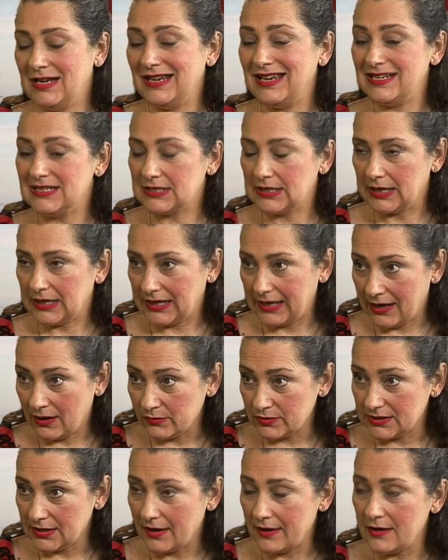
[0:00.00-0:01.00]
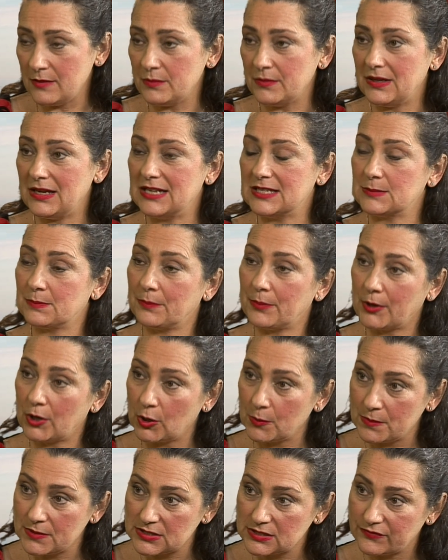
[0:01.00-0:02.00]
it's an account type, it's
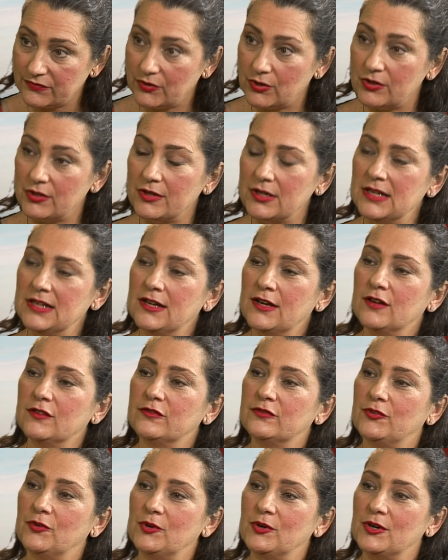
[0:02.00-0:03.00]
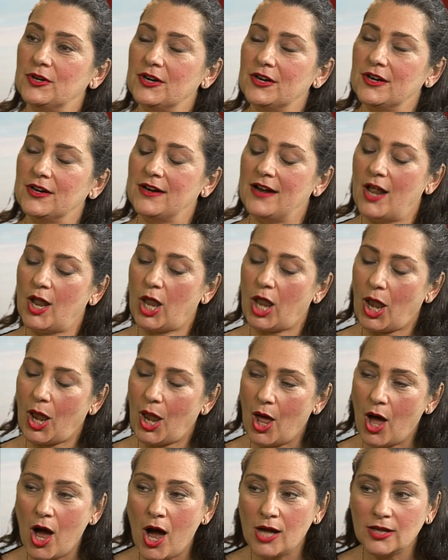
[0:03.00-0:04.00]
purposeful for
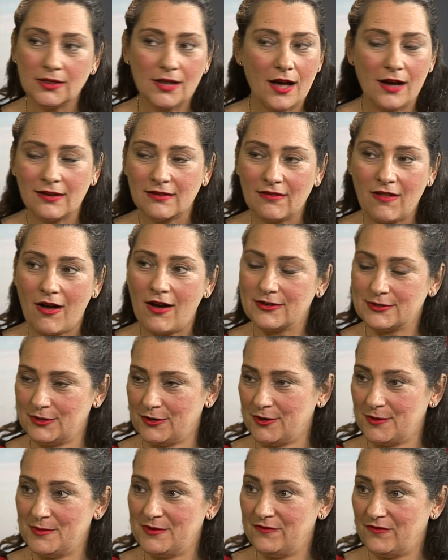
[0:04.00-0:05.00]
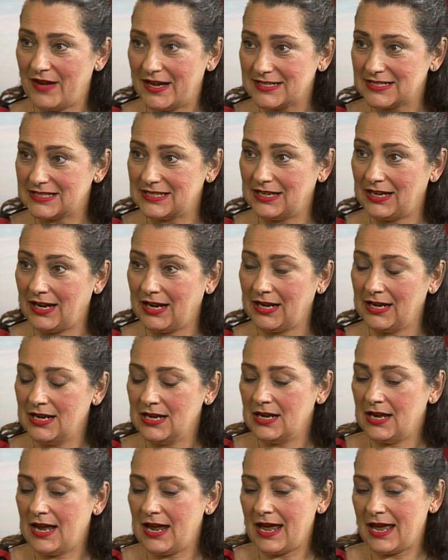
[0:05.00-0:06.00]
long-term investing
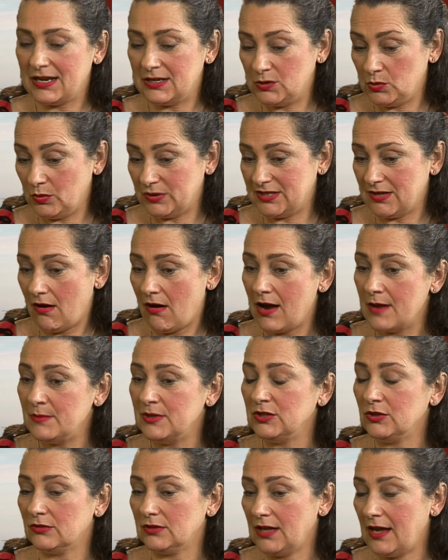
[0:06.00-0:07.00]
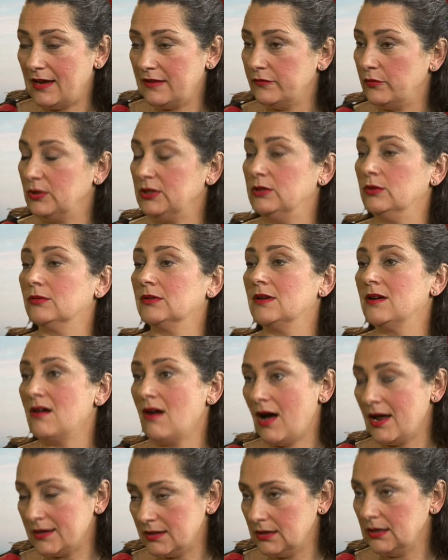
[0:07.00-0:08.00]
and to a time in your life when you are
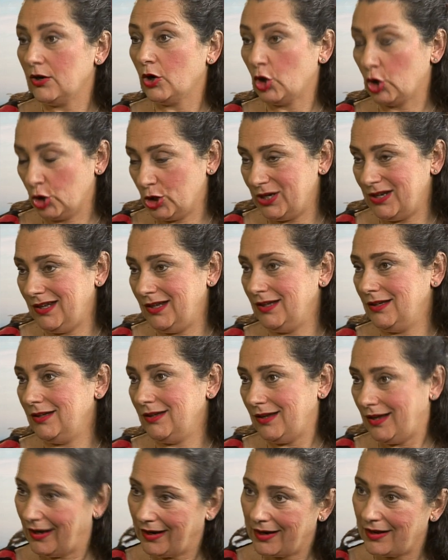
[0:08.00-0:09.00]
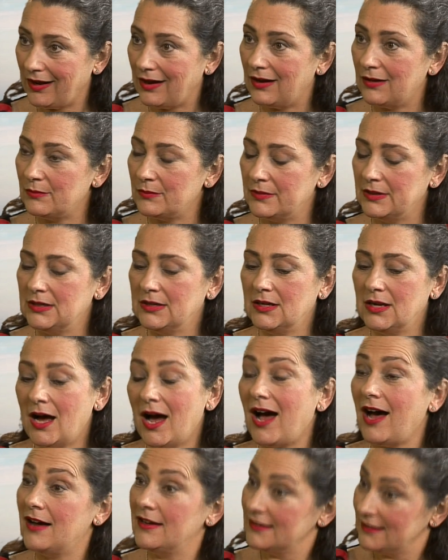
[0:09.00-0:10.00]
not earning income,
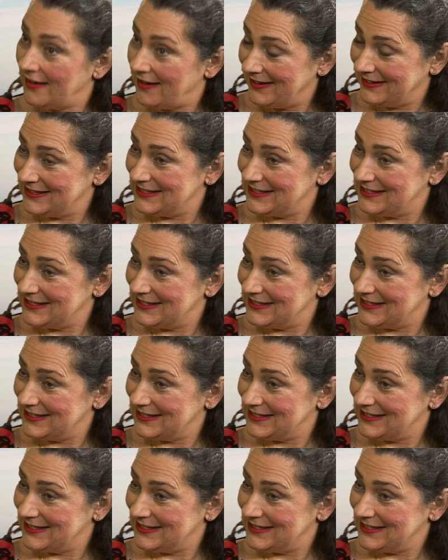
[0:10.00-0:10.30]
unlike a